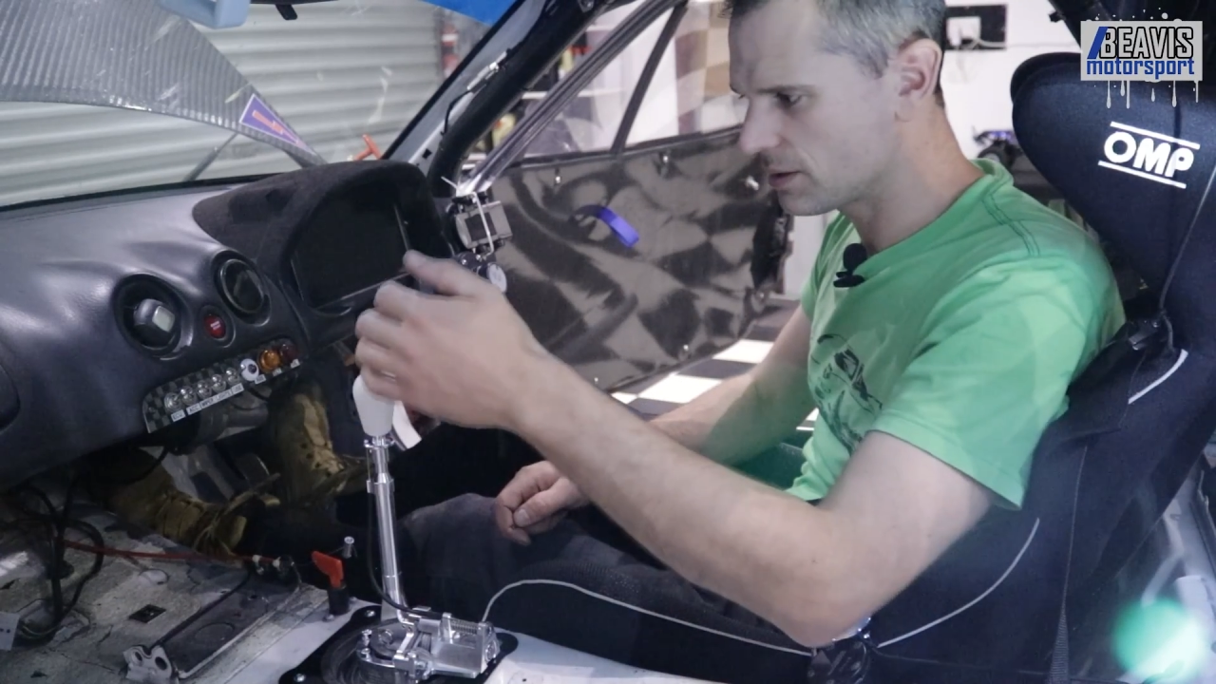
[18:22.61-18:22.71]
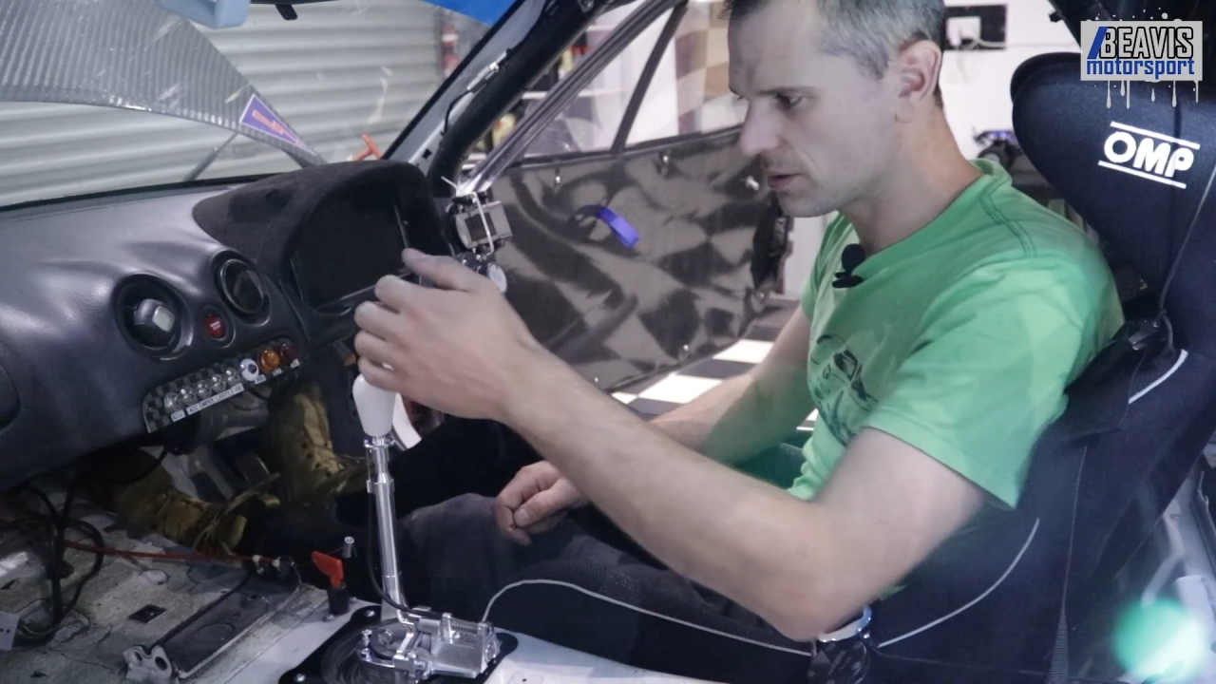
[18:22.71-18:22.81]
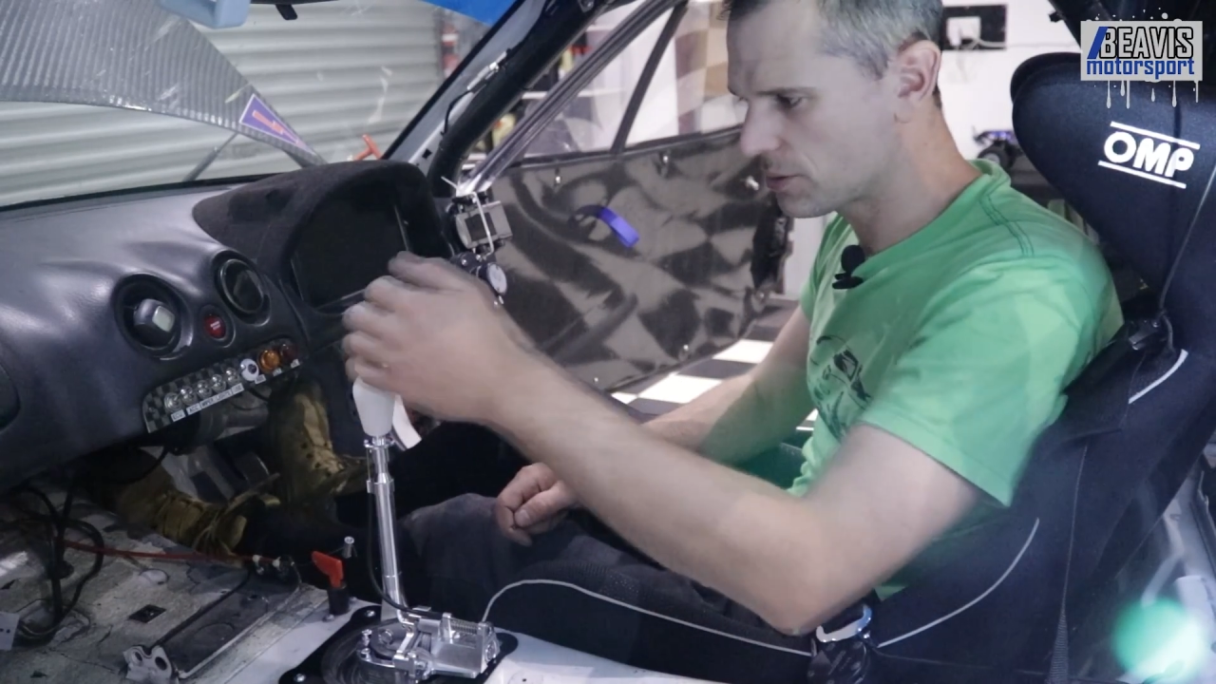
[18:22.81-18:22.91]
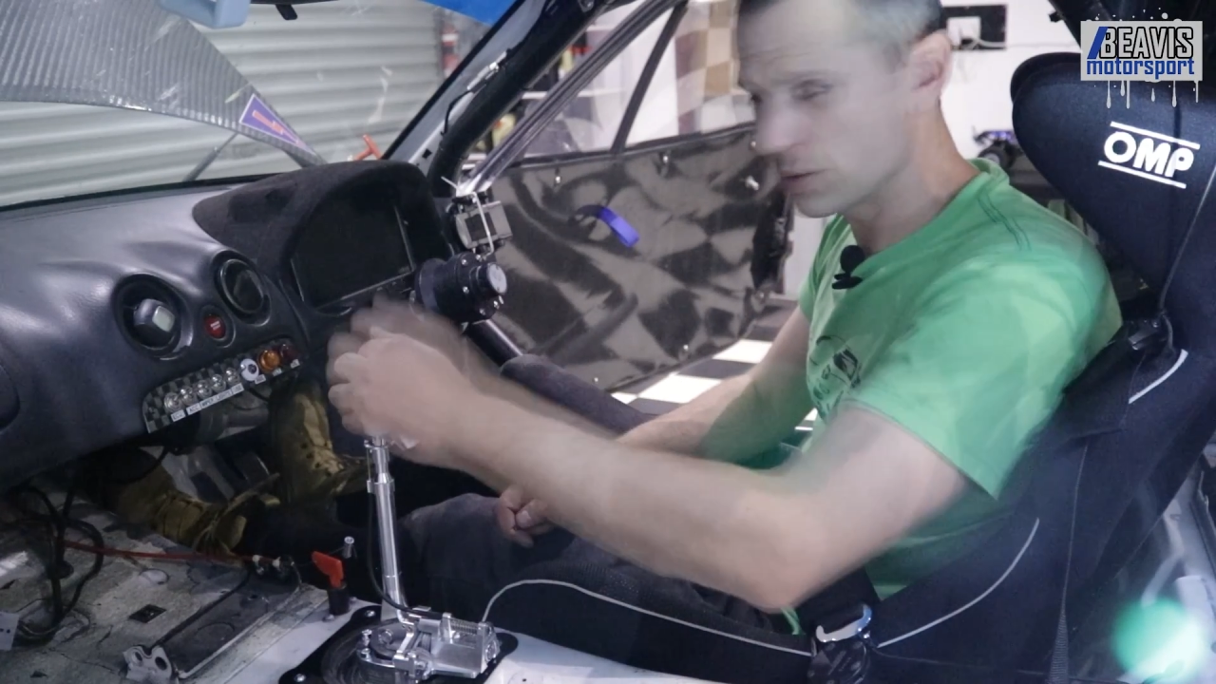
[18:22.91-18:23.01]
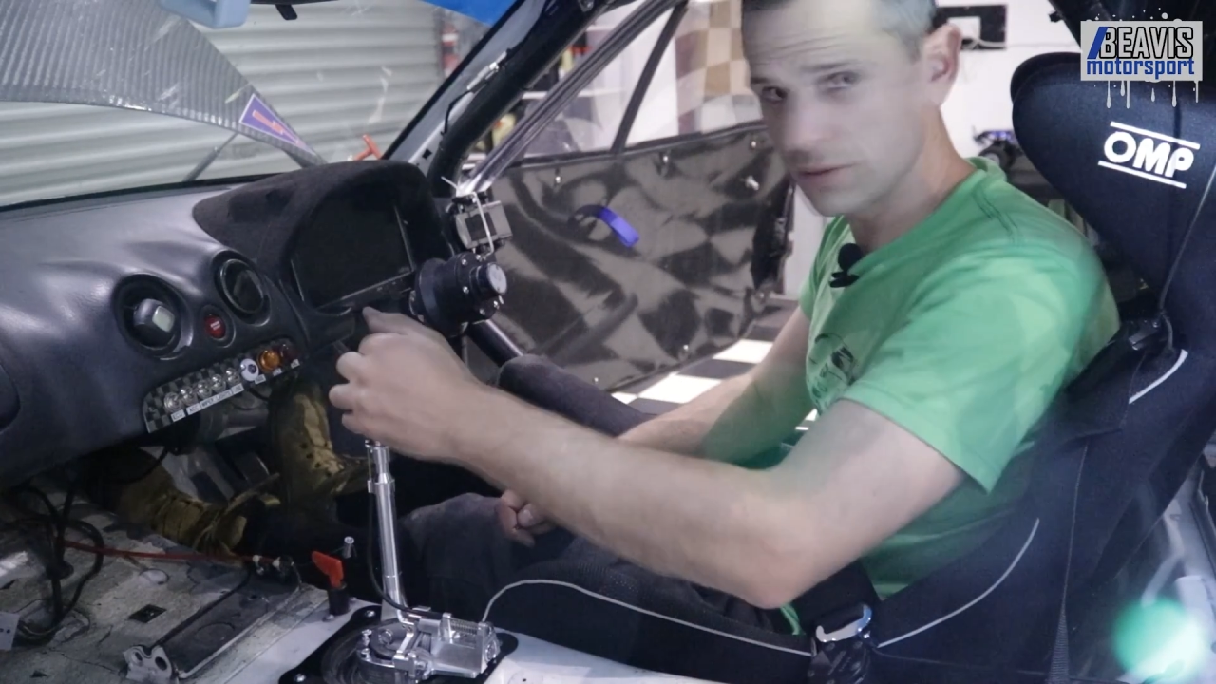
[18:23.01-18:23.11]

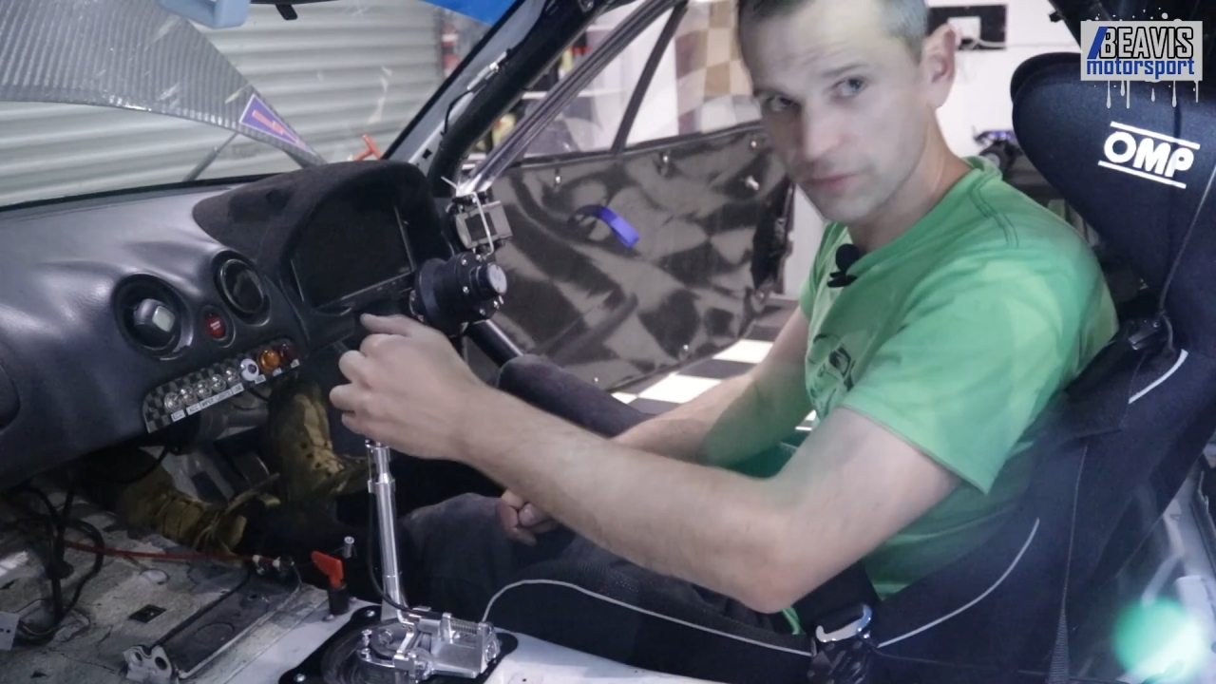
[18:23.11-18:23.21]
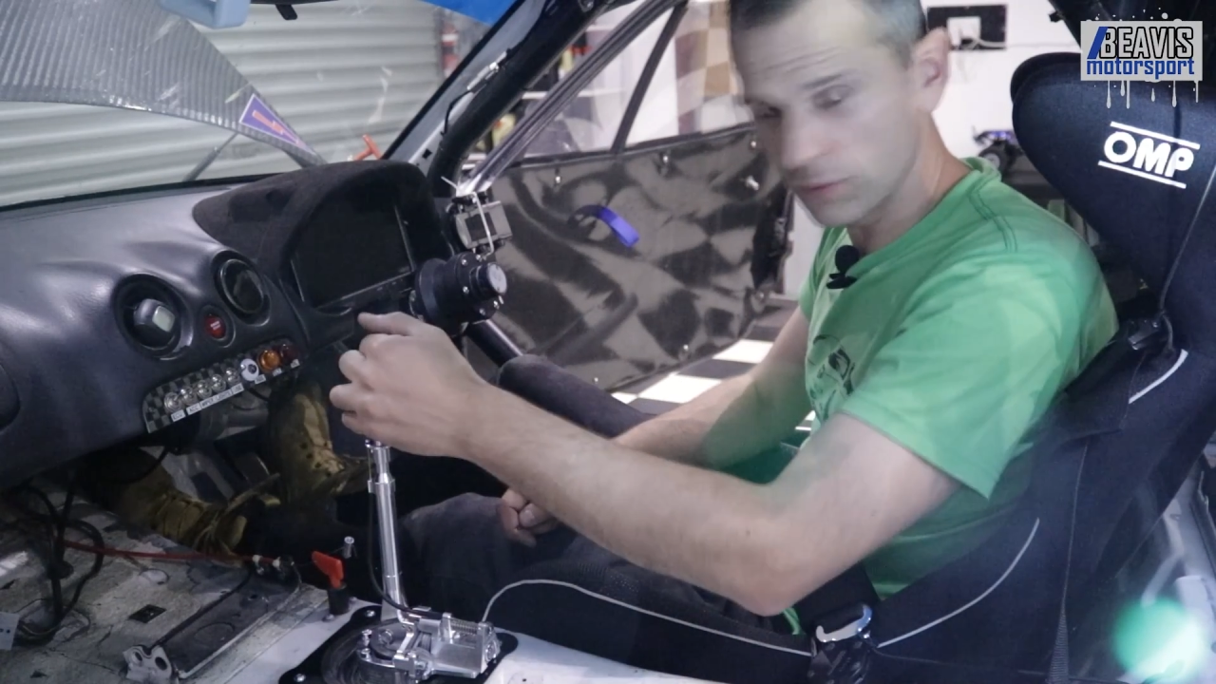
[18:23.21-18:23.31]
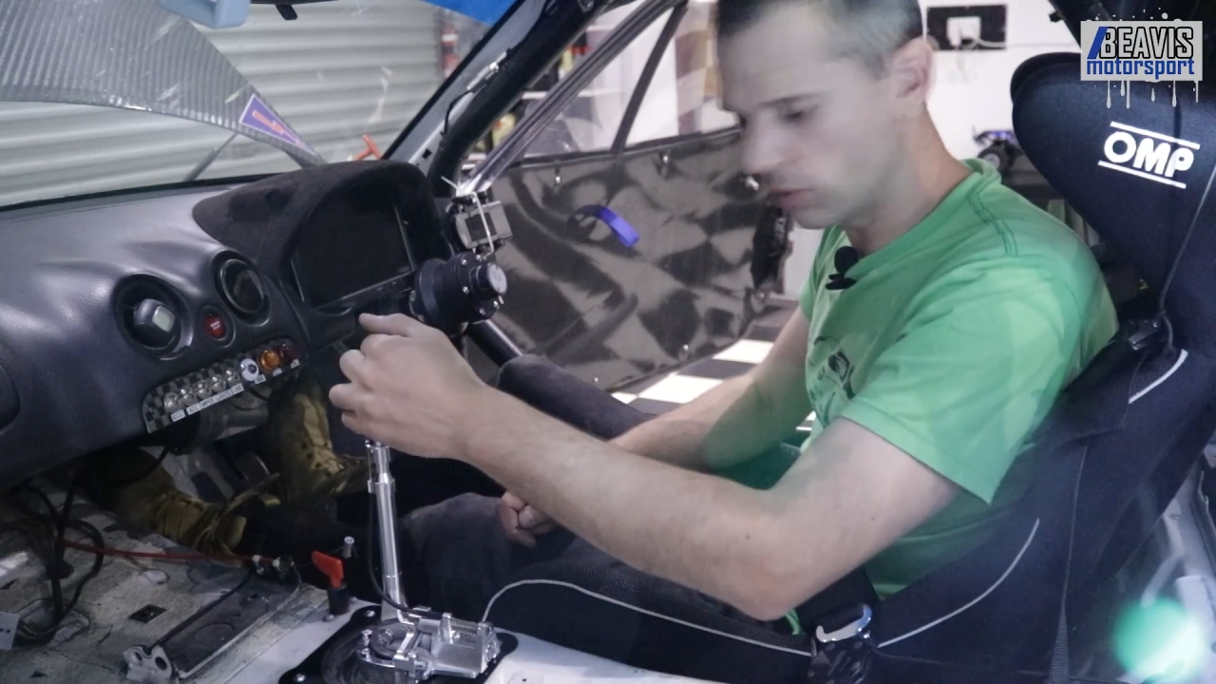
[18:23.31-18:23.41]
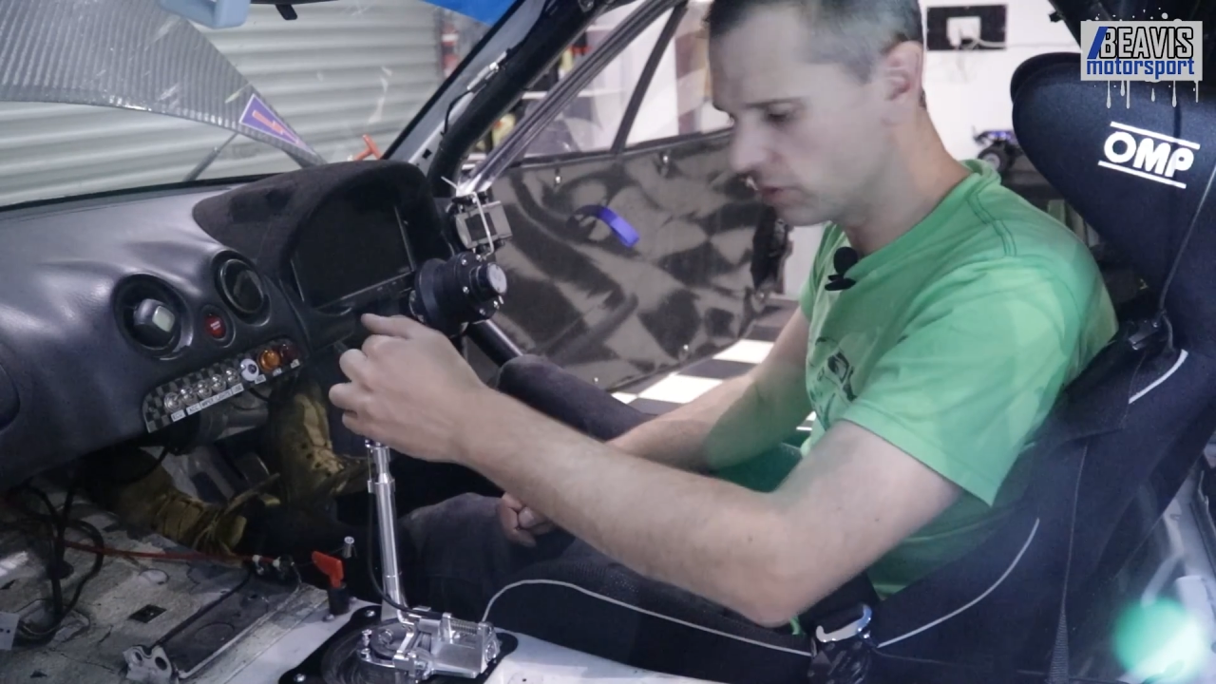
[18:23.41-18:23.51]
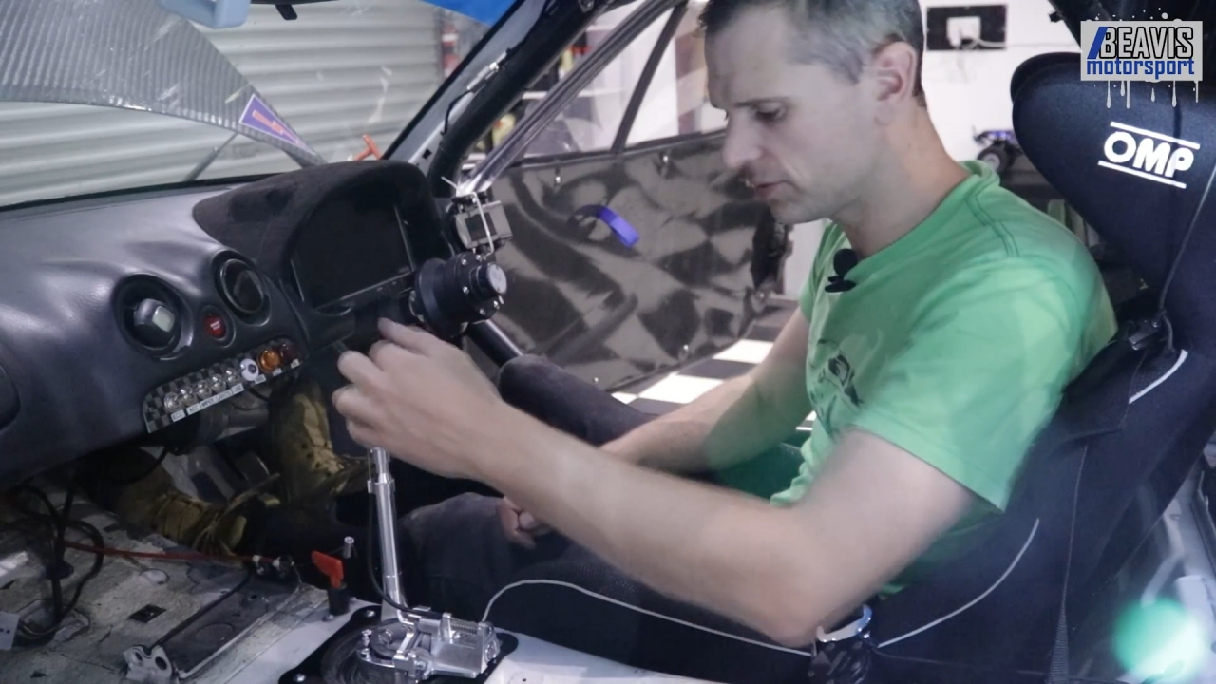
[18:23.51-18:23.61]
3rd and
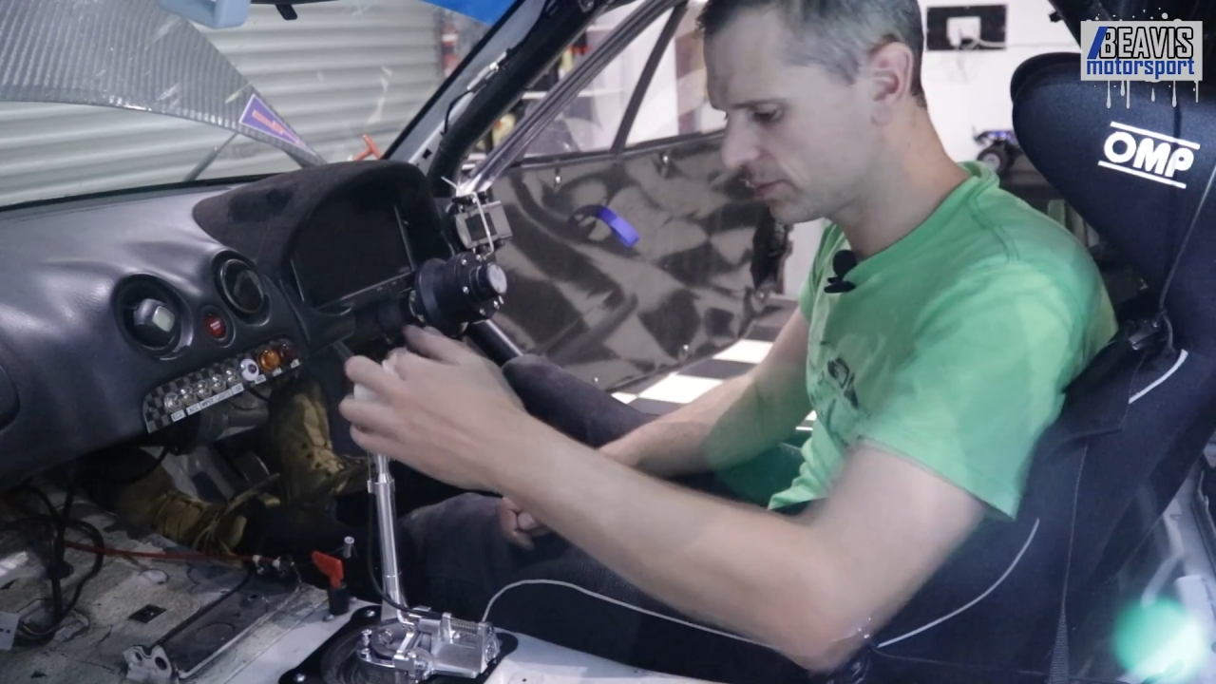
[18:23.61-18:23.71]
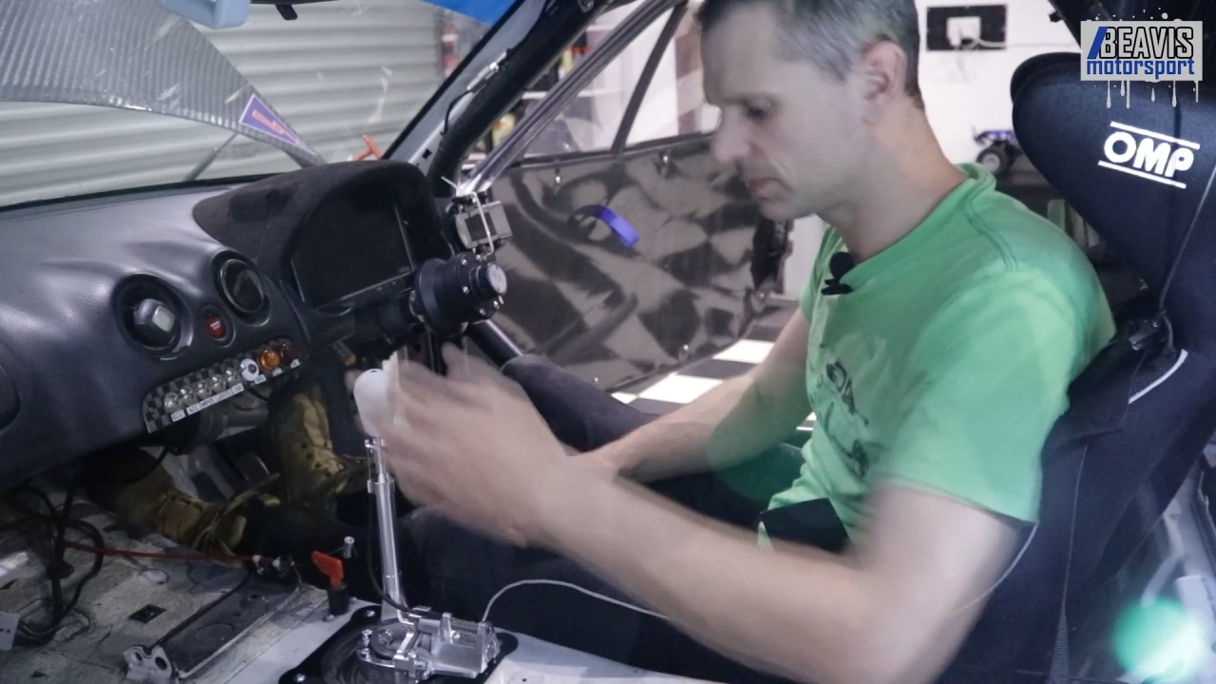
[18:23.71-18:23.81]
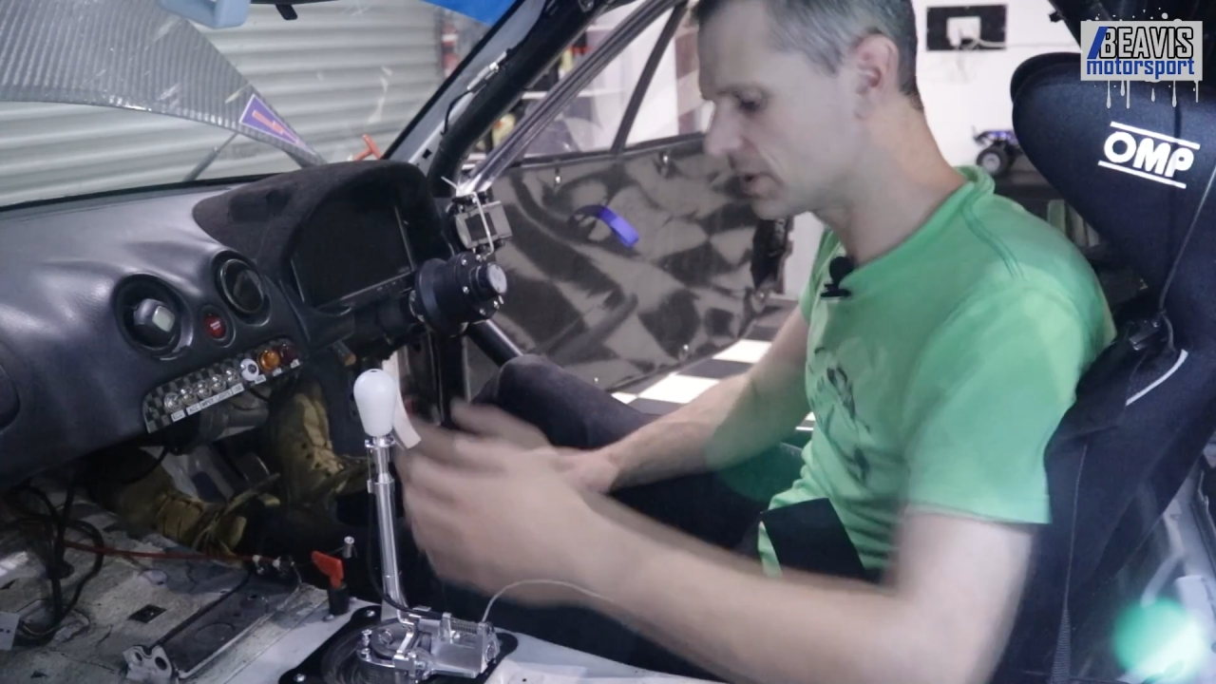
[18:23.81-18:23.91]
4th,